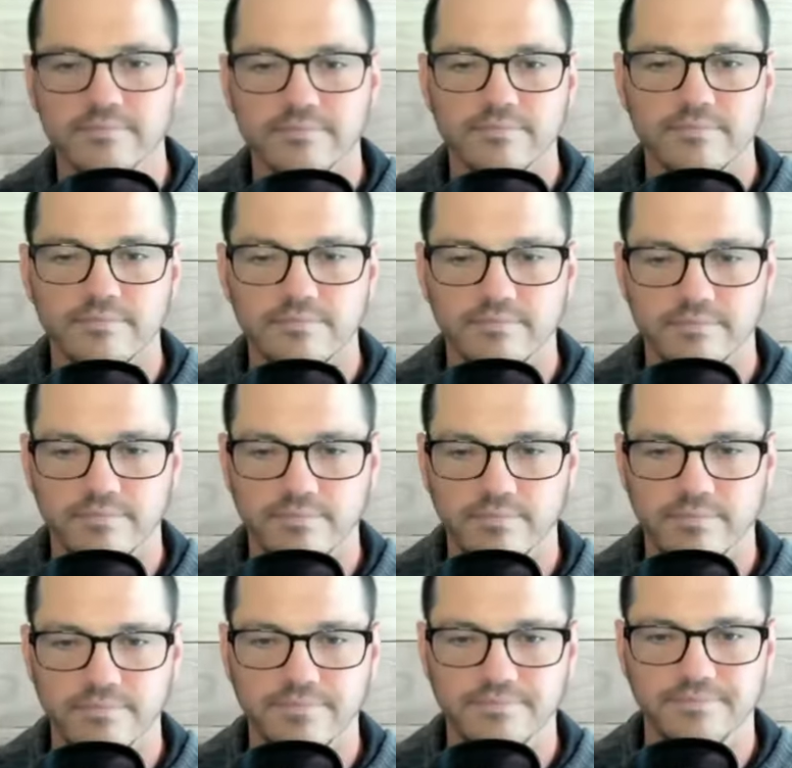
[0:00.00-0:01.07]

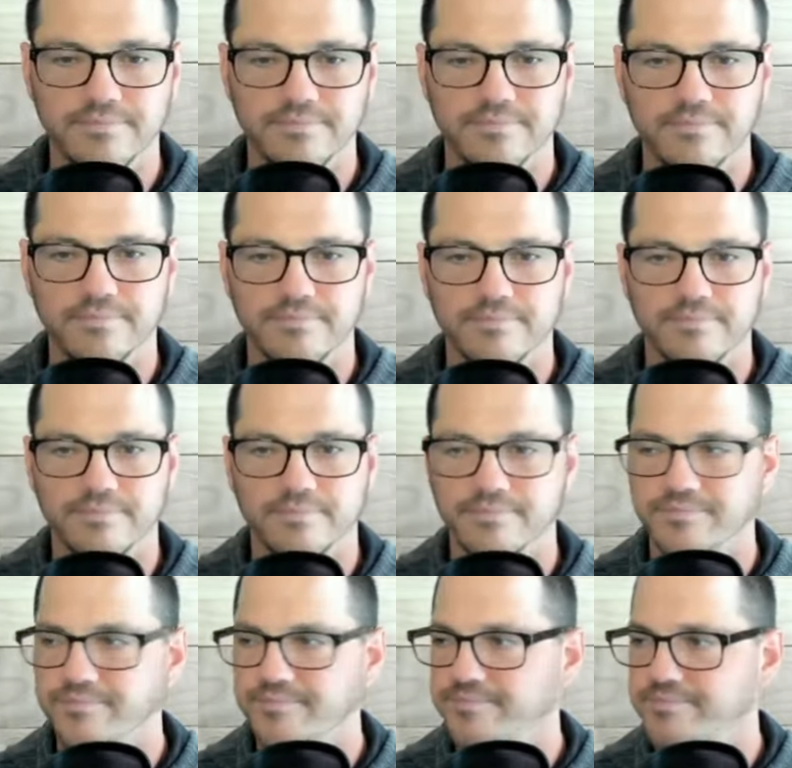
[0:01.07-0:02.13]

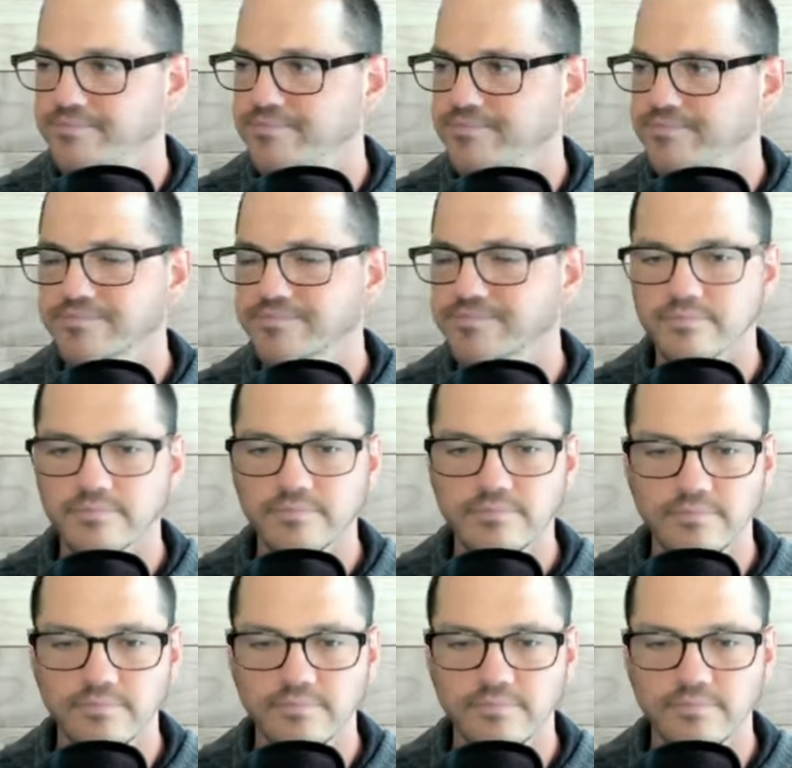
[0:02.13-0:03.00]
(not speaking)